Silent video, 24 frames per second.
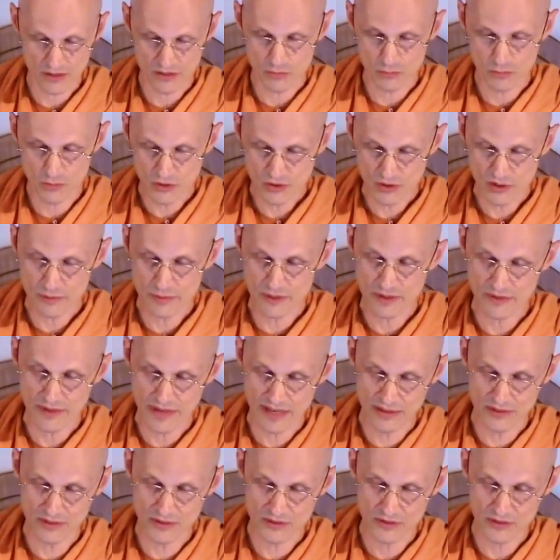Muslim
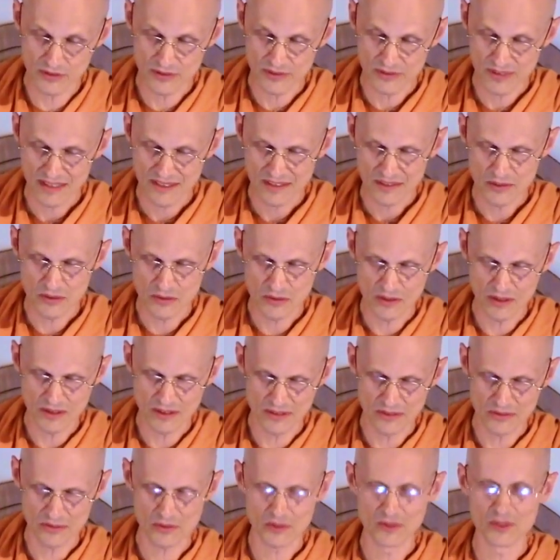invaders, who,
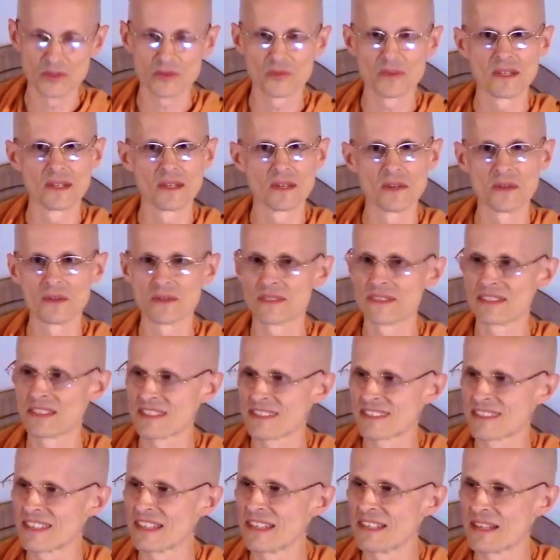of course, we know
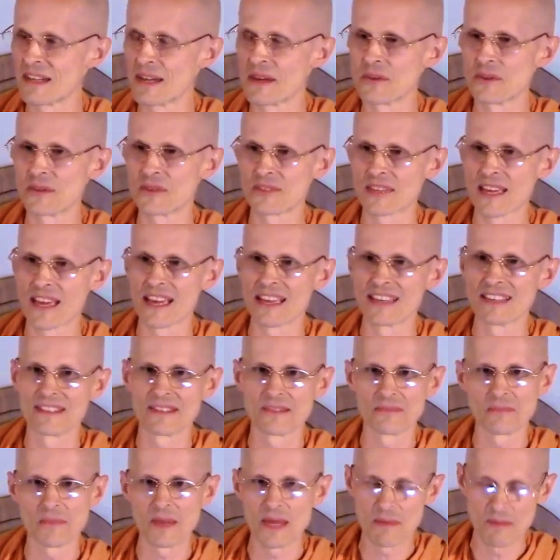just didn't understand
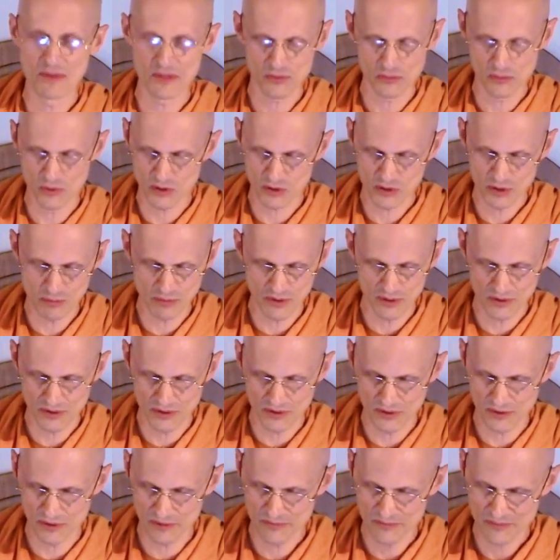image worship at
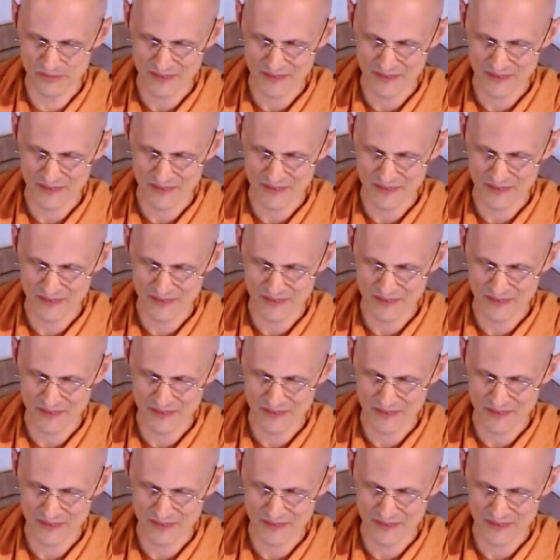all.